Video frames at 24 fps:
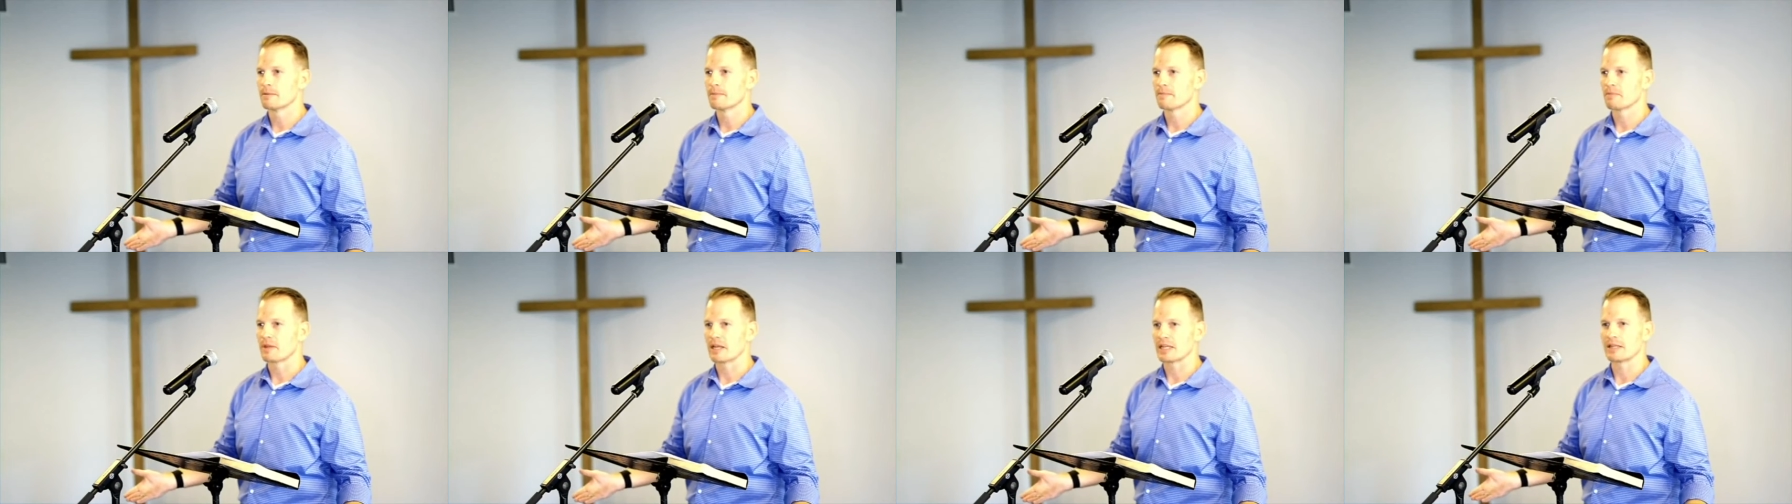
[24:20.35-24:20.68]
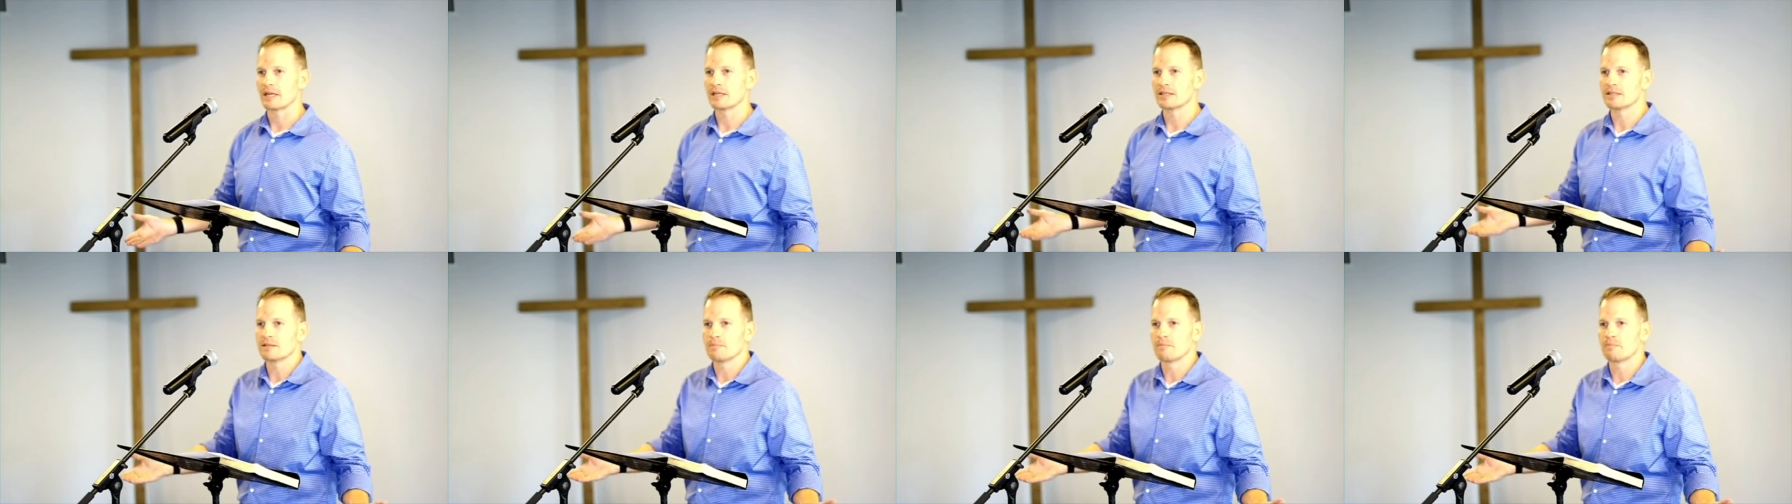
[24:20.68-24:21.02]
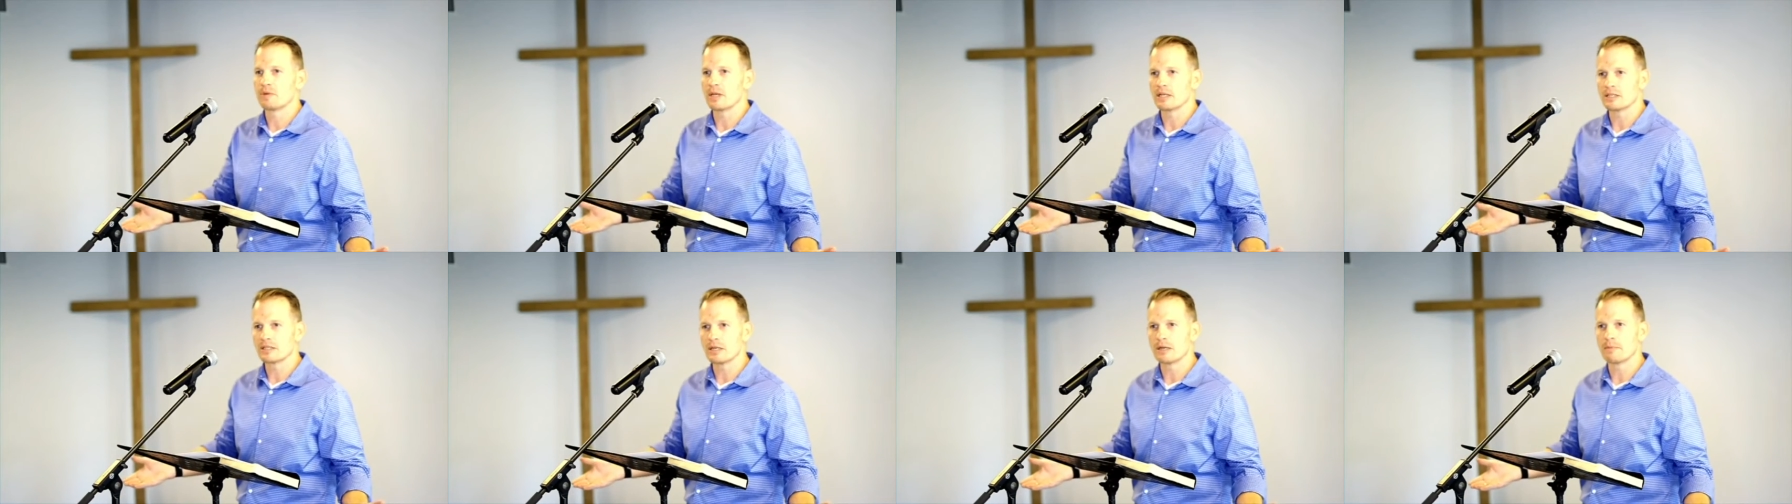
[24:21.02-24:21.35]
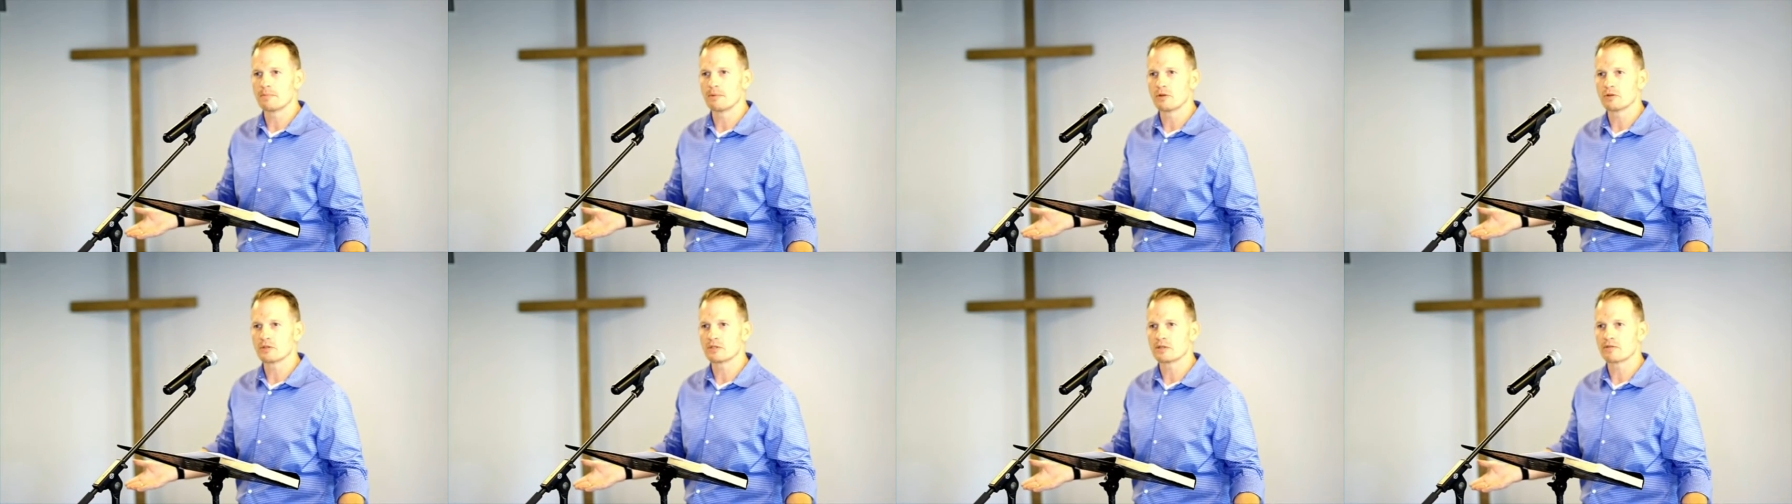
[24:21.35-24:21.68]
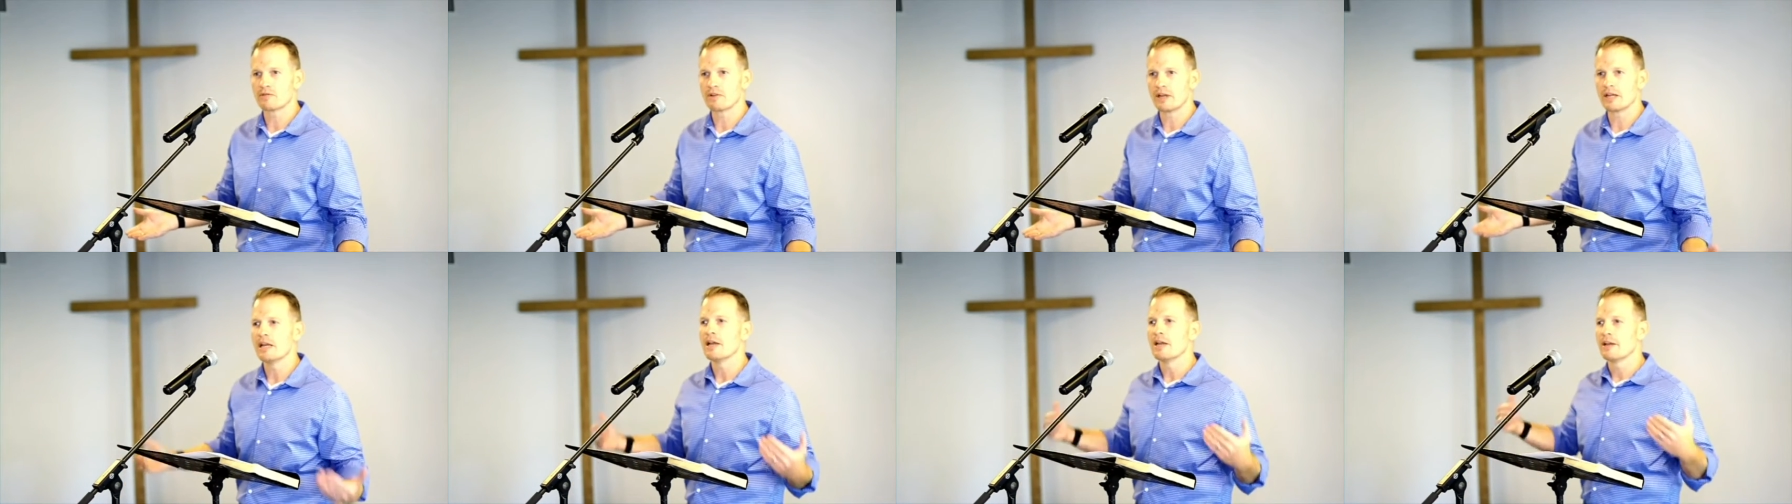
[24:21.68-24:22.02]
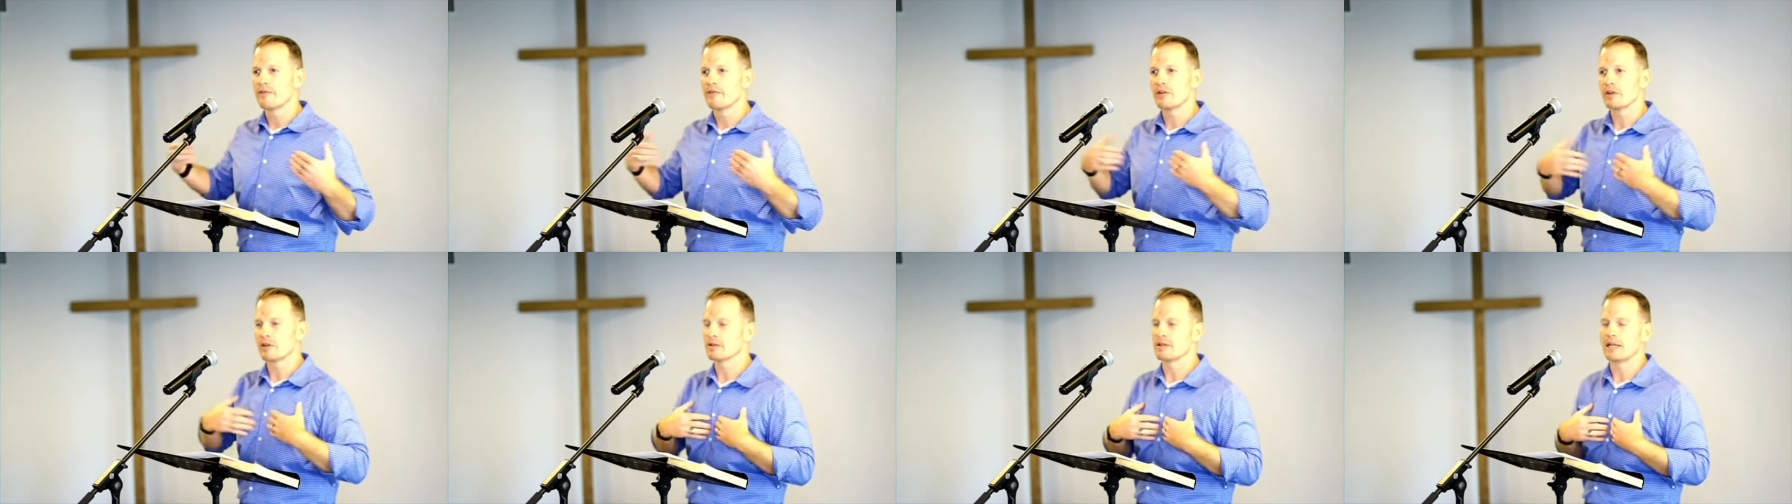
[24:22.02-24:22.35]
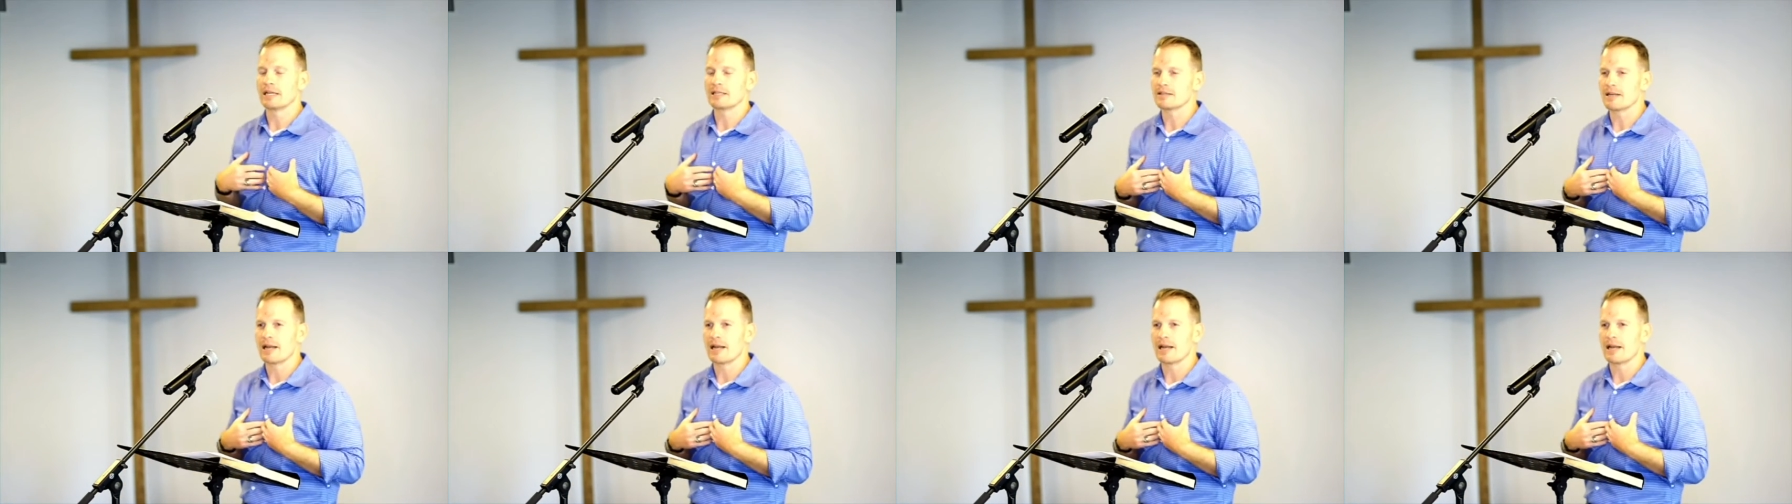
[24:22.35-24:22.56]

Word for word: Like, that's, a, that's an abuse of grace. that's,